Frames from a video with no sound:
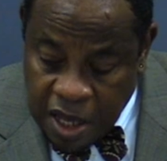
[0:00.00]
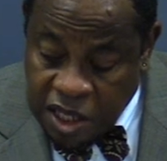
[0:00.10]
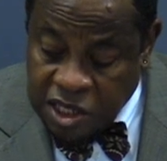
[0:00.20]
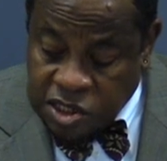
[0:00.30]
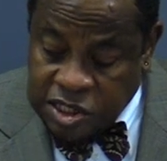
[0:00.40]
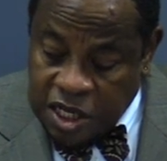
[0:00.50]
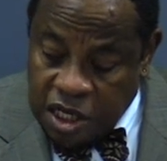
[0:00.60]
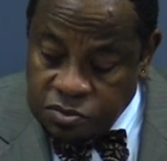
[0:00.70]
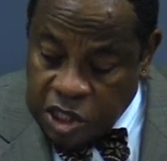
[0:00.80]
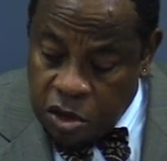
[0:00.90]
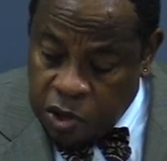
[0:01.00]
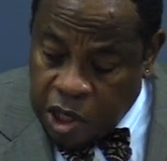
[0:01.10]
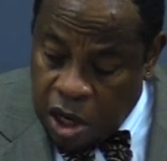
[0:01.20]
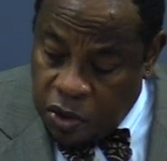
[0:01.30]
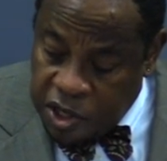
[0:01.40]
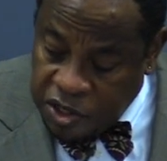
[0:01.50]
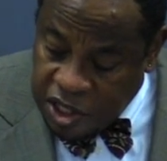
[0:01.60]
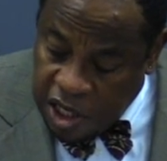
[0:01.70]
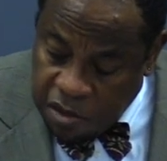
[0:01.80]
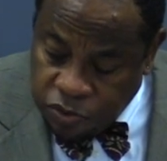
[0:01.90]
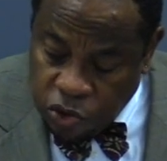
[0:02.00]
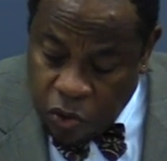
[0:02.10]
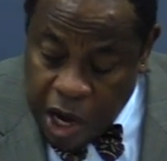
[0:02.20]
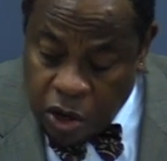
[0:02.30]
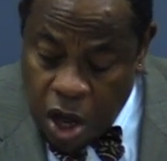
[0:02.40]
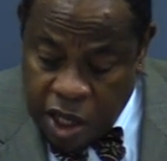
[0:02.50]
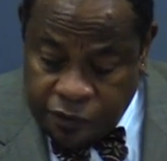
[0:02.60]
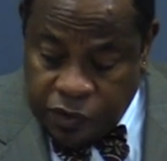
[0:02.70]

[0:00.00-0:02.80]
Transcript: This seems a recurring theme throughout all